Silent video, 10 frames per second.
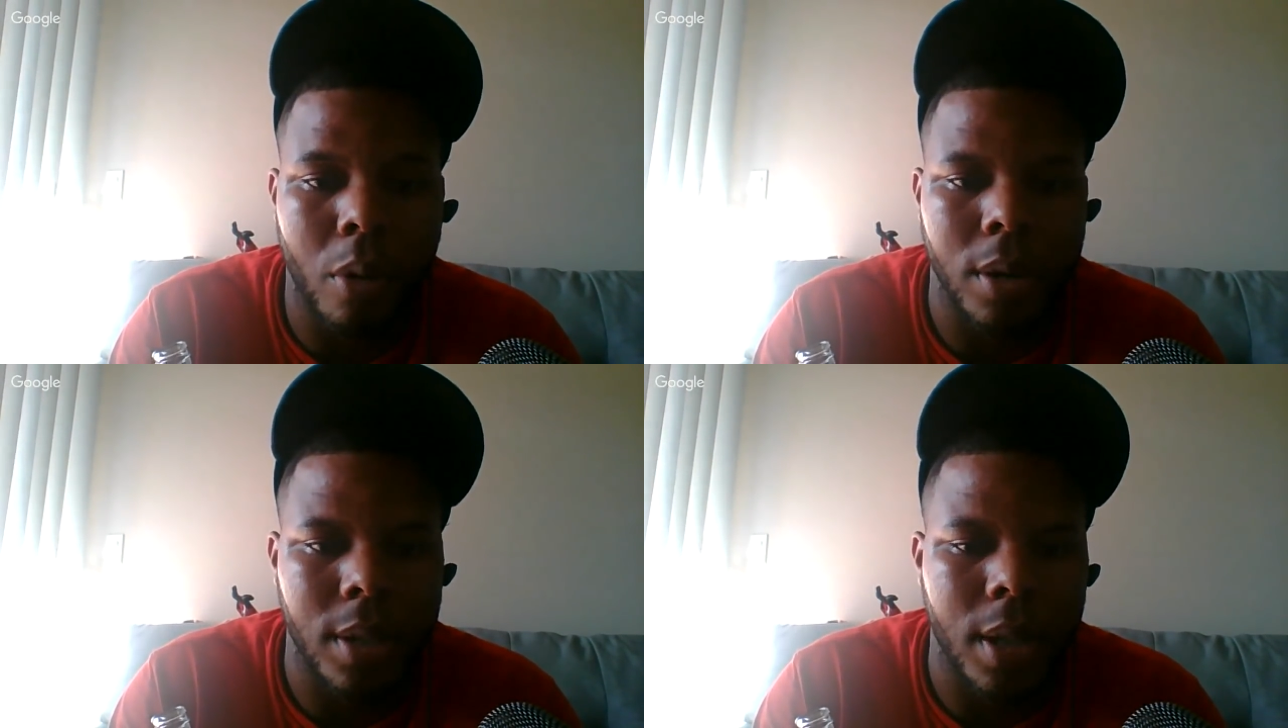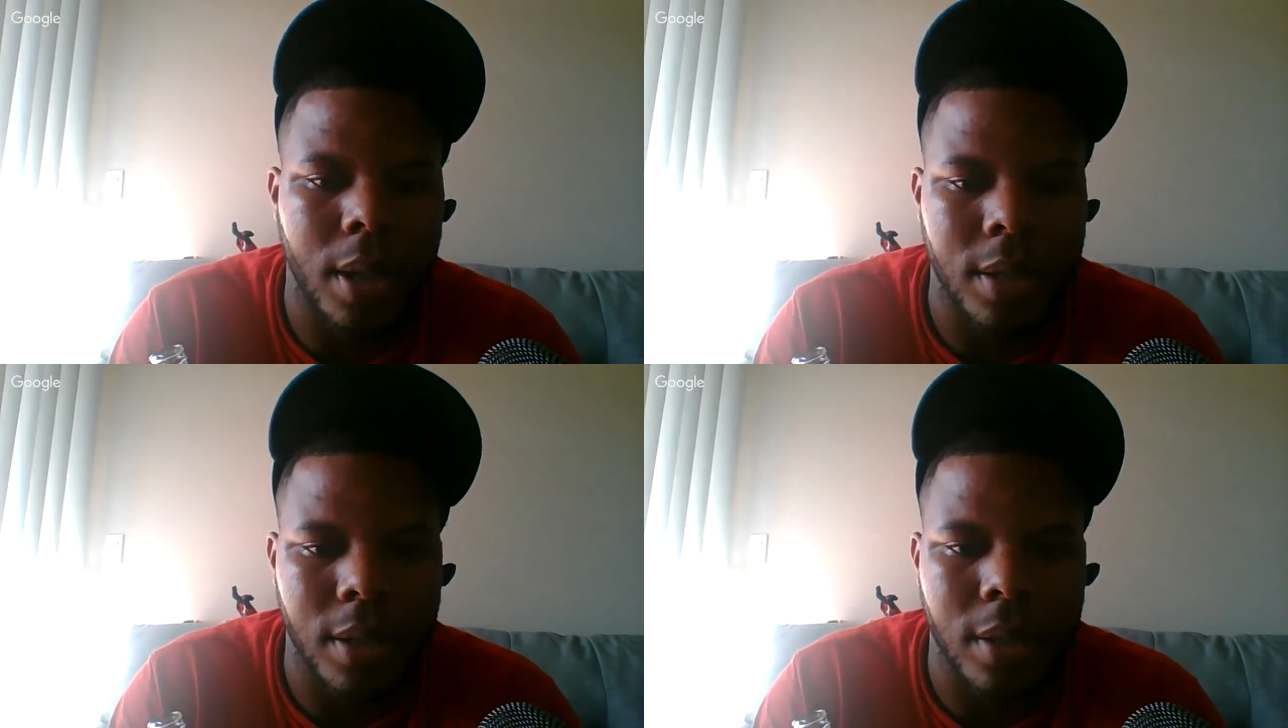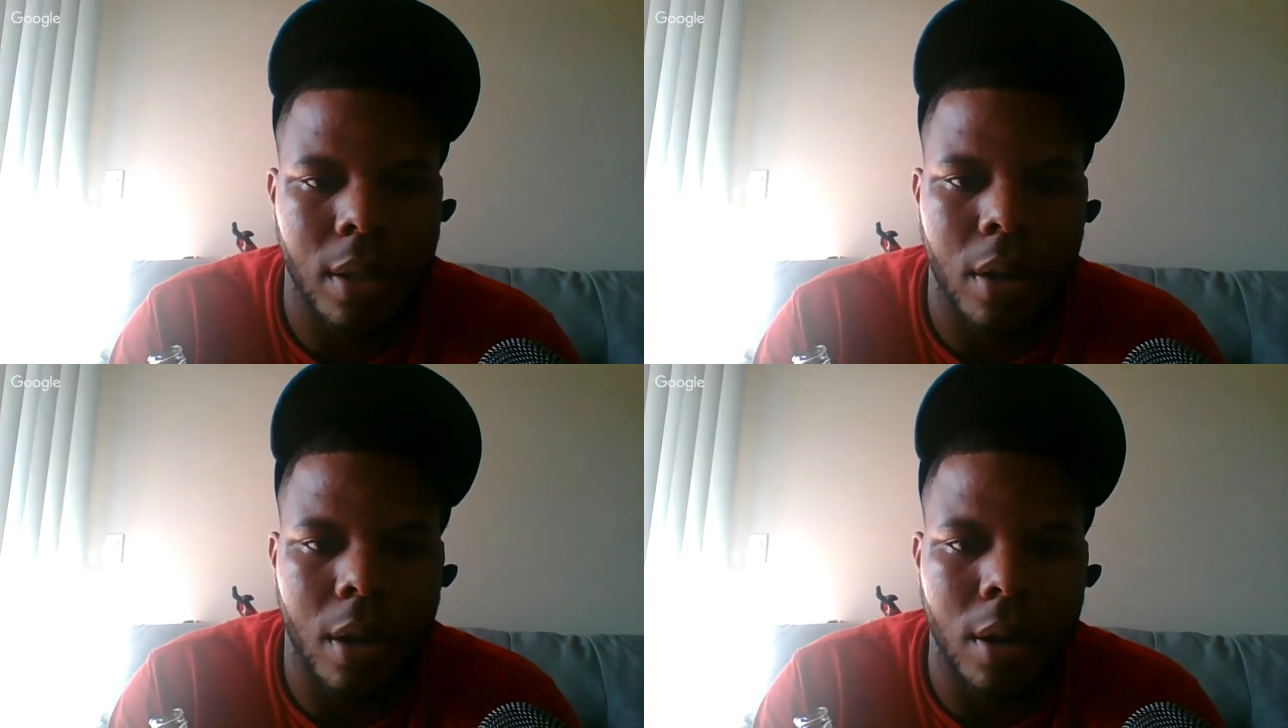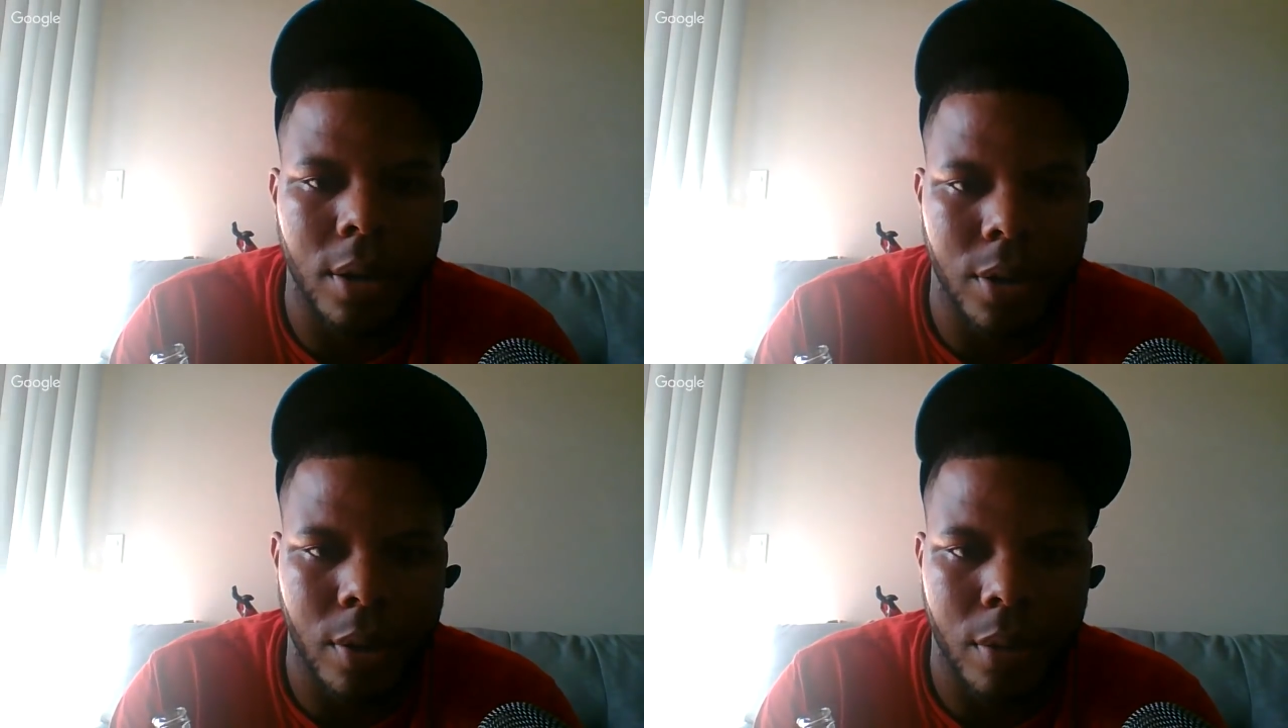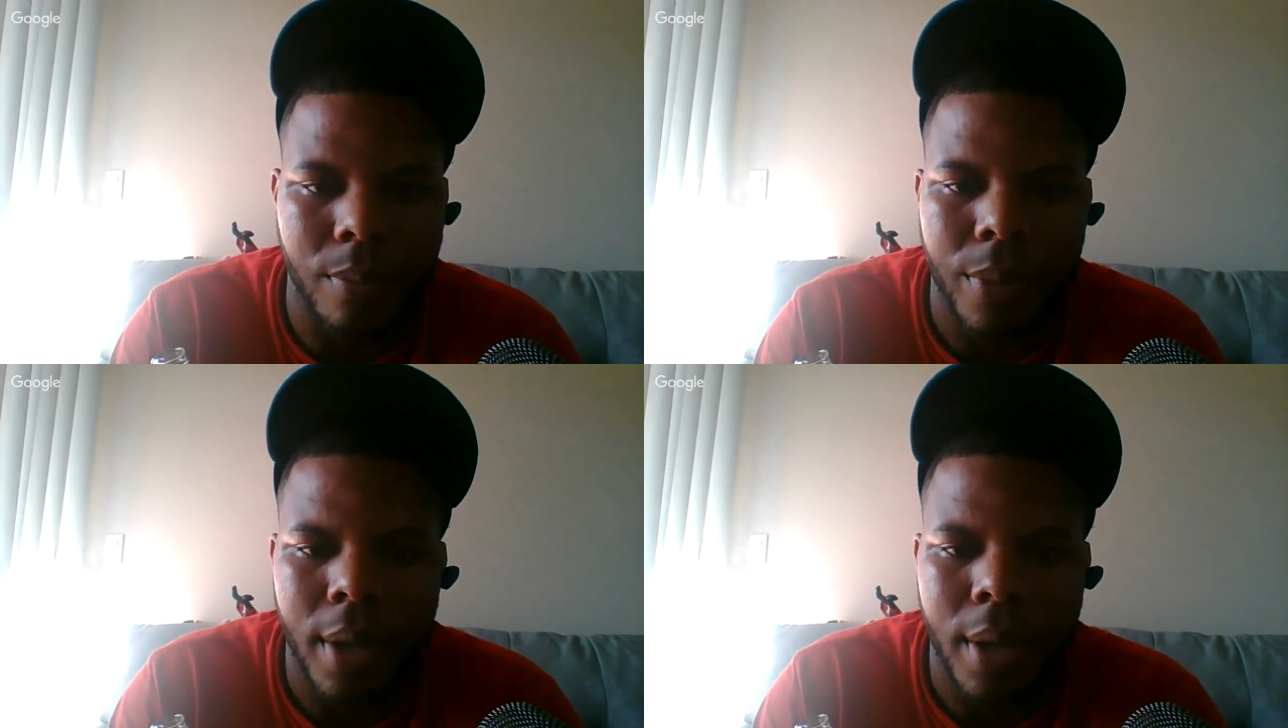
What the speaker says: today, just all in general.